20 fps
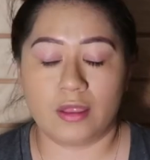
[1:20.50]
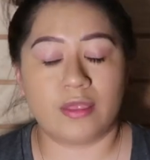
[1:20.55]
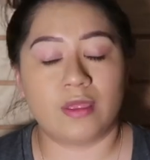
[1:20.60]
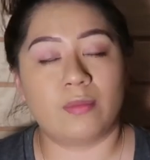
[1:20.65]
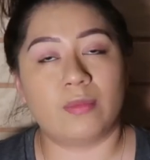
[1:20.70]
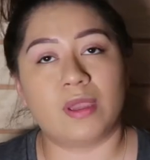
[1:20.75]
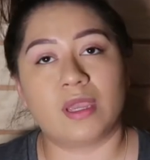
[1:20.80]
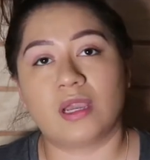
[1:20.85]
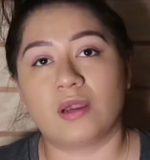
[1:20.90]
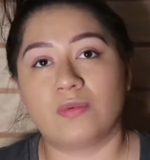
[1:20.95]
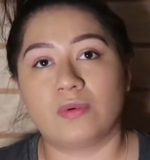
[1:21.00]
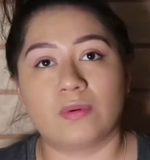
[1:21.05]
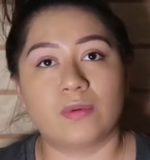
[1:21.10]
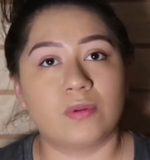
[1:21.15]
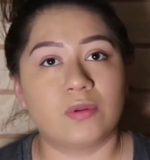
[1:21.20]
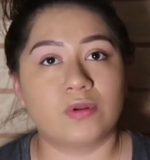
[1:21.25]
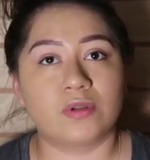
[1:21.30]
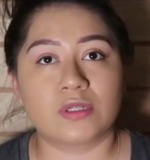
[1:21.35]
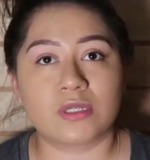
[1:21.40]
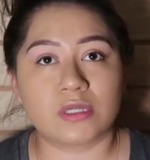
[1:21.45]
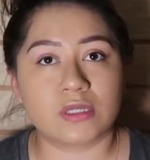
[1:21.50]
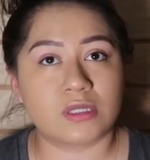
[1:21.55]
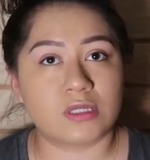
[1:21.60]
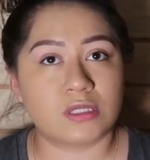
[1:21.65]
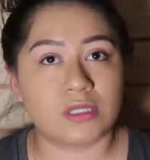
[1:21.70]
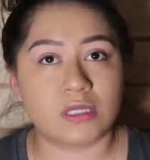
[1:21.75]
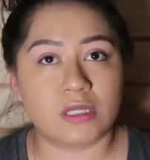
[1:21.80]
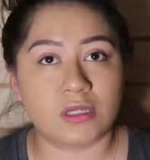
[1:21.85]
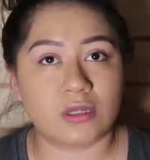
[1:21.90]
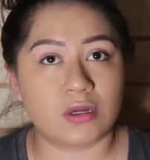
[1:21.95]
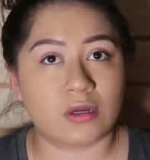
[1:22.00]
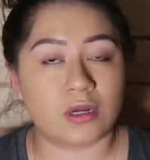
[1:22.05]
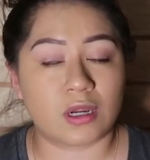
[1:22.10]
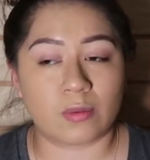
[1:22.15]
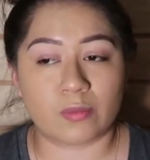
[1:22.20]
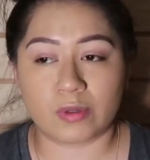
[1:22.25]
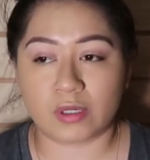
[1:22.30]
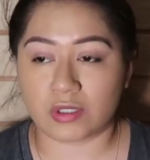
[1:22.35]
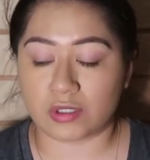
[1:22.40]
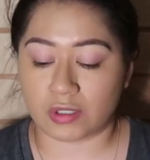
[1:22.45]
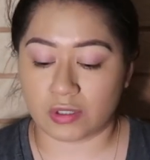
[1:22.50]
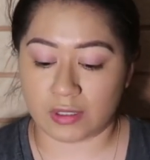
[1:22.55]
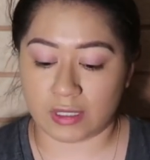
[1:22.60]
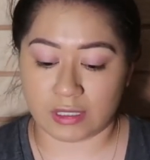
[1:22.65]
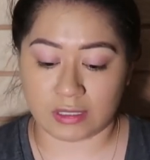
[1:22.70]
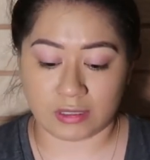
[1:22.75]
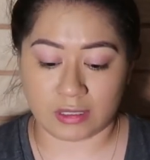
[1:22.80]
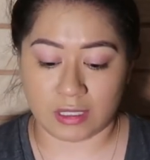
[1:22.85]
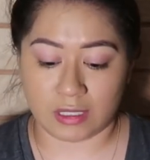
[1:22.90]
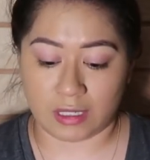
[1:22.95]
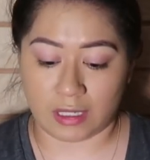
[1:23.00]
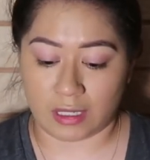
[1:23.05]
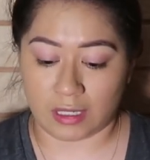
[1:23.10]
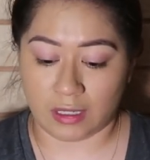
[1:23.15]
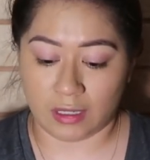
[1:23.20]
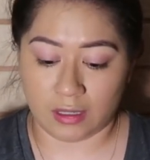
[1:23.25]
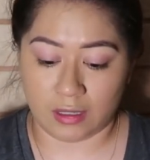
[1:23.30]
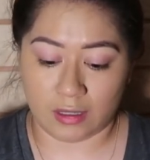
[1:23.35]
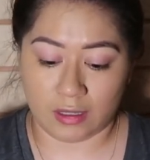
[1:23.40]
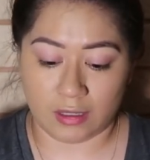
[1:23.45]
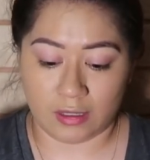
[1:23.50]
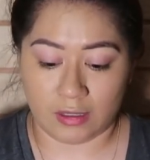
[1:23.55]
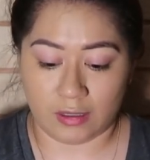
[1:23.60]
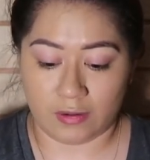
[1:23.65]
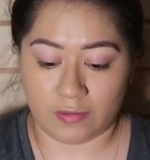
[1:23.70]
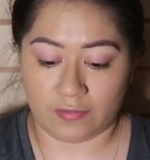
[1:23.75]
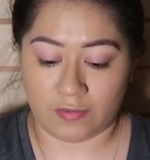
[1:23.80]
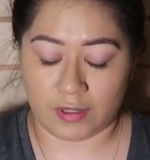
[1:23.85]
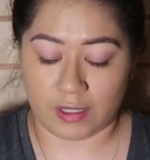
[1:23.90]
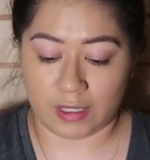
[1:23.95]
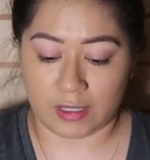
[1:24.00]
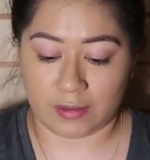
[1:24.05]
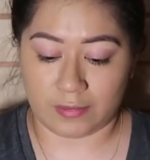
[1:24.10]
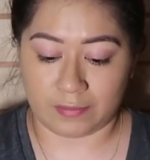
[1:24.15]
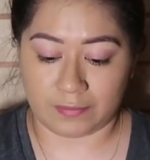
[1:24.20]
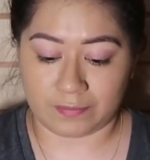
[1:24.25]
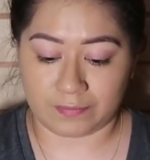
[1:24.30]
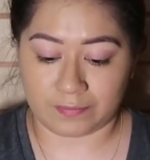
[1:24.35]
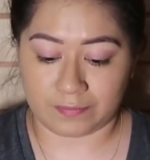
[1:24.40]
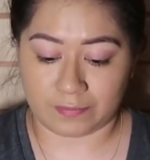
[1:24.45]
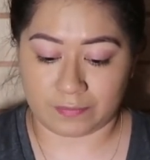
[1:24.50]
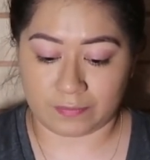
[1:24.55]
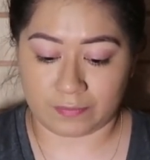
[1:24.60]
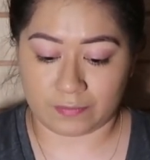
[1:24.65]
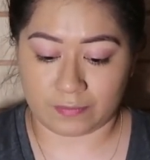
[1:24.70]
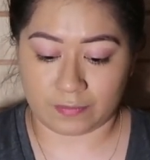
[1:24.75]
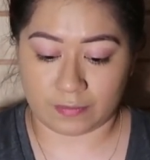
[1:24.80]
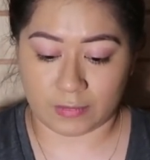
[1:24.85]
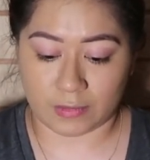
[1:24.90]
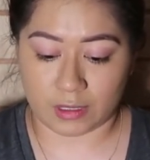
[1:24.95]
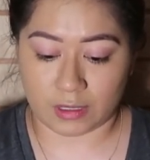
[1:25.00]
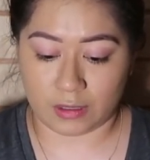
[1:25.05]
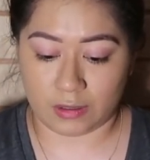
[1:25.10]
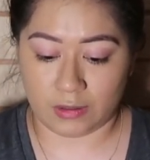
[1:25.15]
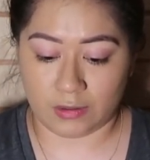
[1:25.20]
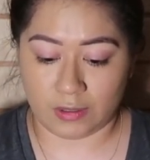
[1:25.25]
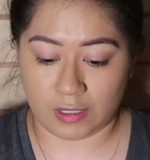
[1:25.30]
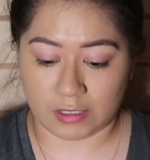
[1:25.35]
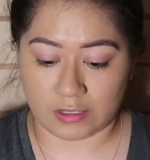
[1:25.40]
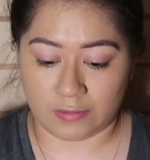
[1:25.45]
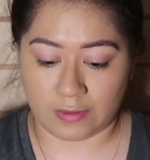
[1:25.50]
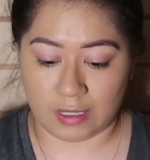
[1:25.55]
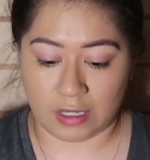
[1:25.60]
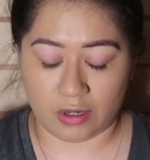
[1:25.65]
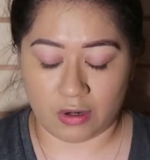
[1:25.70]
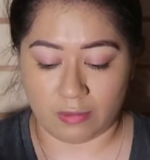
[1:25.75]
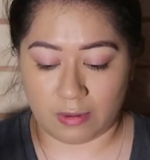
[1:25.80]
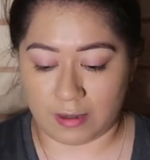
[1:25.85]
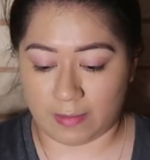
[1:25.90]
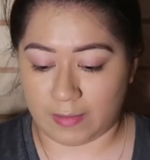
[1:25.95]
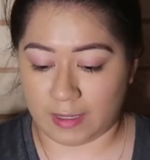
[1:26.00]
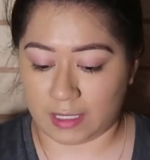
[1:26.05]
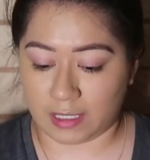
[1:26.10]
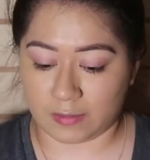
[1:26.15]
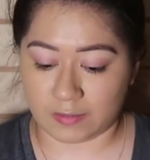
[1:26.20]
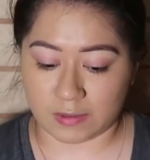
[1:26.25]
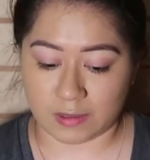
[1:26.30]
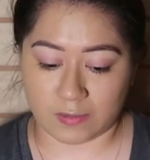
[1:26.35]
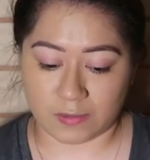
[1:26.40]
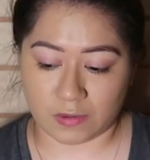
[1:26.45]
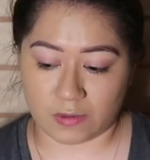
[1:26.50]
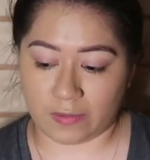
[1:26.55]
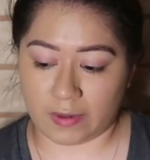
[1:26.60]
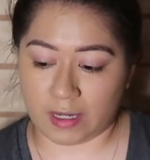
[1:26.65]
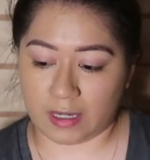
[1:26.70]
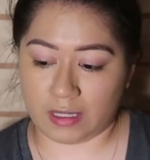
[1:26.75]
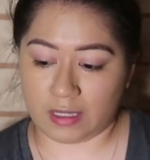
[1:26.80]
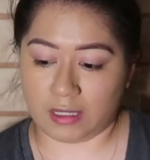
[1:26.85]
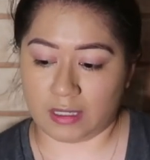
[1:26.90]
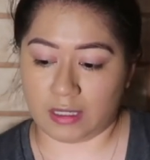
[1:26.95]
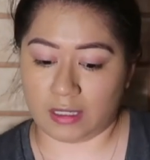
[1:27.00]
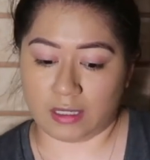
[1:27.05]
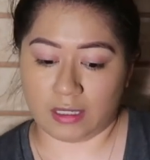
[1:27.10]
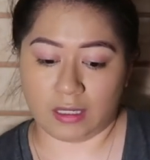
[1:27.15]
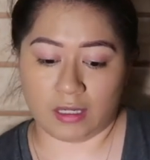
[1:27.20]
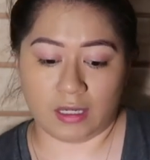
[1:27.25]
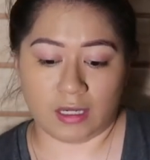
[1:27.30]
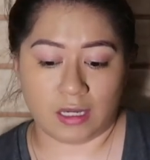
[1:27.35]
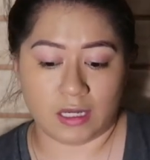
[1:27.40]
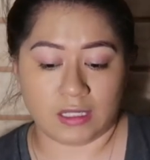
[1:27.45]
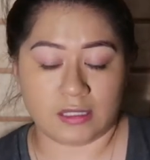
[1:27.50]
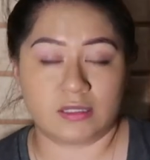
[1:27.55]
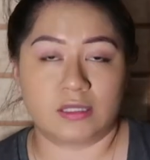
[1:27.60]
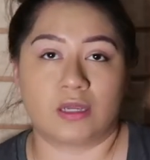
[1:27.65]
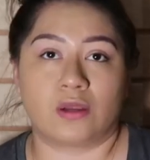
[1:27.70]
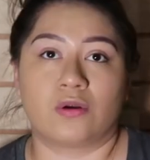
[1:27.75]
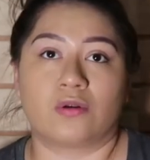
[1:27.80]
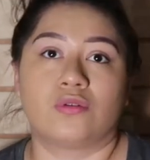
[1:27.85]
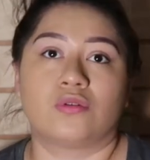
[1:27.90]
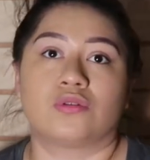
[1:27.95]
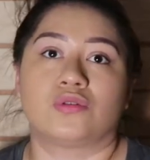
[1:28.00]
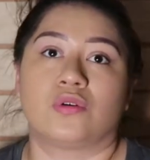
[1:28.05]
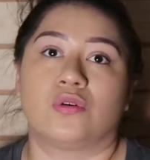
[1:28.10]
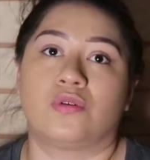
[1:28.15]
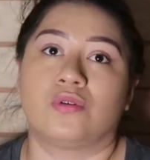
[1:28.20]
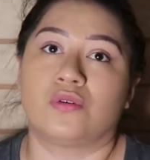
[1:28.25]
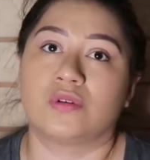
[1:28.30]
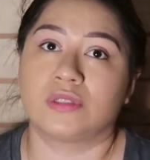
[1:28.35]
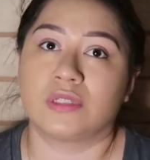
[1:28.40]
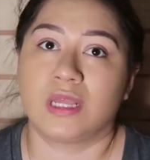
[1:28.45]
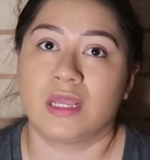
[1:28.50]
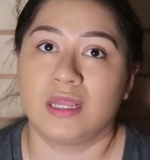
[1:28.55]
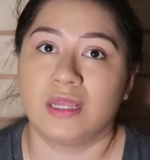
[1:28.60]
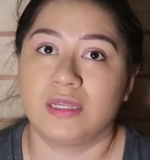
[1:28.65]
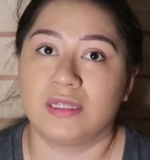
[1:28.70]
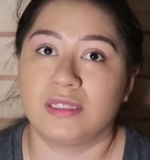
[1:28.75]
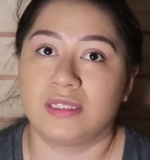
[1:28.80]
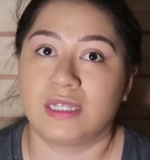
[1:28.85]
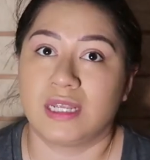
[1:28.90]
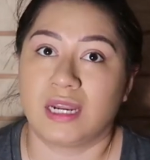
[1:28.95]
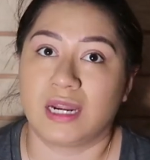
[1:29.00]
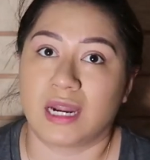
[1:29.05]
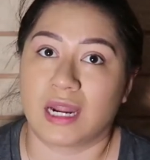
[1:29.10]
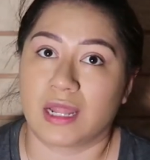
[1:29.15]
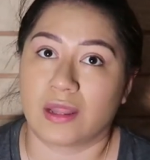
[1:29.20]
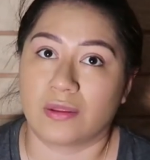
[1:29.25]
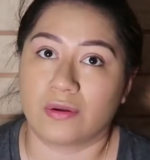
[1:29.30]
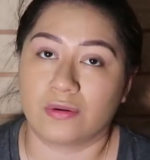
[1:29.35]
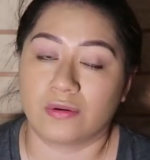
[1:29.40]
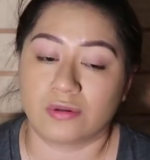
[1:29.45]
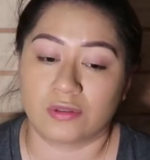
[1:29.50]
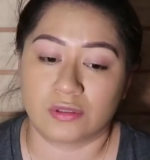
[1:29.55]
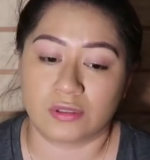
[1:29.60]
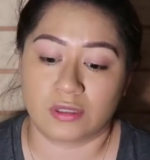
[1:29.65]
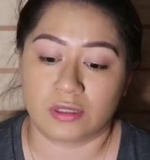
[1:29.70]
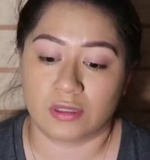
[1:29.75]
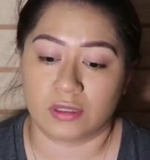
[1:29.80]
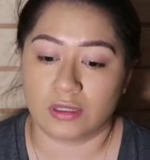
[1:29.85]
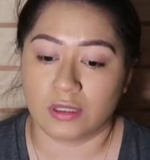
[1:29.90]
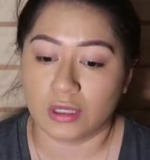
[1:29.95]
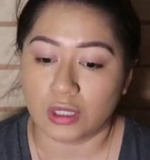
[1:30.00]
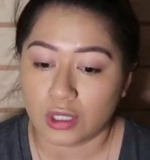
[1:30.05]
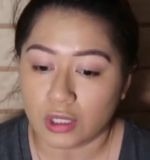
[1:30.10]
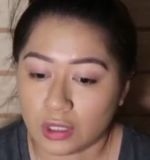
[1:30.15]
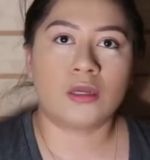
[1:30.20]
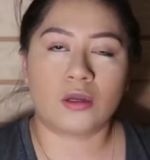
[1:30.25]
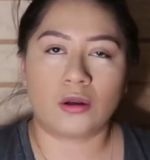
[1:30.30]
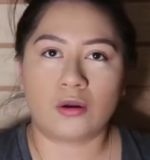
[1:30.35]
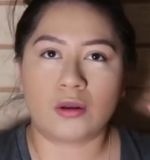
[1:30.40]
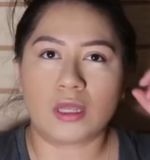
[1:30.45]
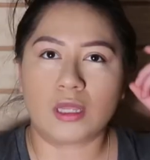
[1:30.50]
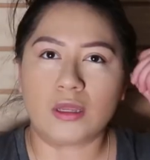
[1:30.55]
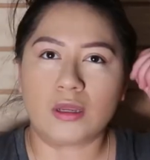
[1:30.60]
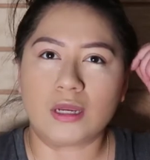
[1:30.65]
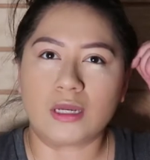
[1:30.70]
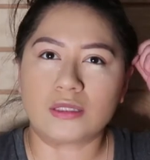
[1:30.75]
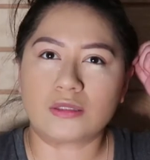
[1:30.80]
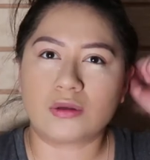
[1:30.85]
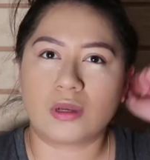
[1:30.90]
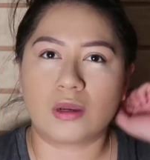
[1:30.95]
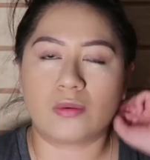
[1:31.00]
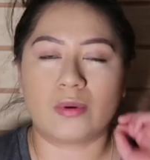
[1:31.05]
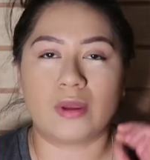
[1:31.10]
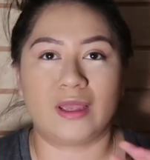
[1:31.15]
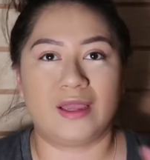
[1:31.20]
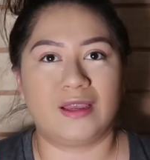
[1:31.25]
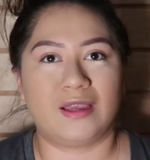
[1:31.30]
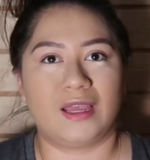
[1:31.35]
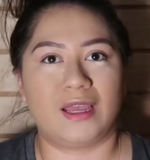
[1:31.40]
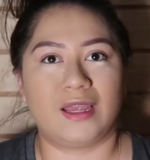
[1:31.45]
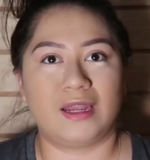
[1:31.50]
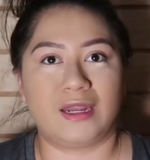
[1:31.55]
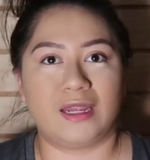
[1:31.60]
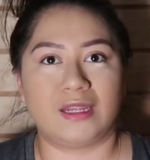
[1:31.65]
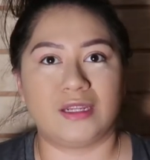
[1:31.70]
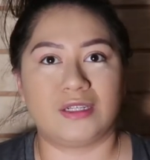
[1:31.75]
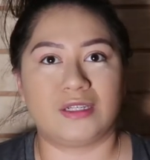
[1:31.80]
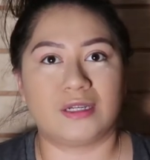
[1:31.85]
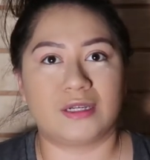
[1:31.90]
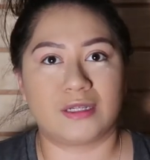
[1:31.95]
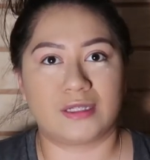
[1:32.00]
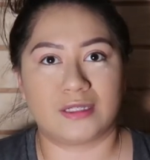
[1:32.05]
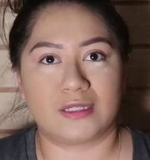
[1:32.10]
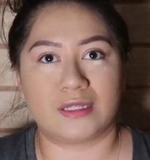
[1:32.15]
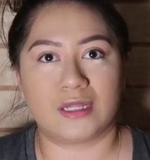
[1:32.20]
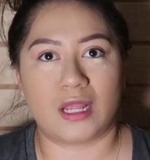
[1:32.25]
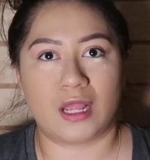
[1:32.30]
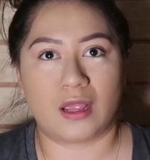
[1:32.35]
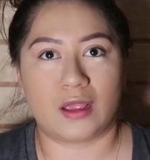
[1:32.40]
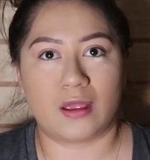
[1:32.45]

the Makeup Revolution concealer. I'm pretty sure you guys can like freaking, you guys already know my makeup steps already. Hasta con los ojos cerrados. Okay, you guys, so I went ahead and just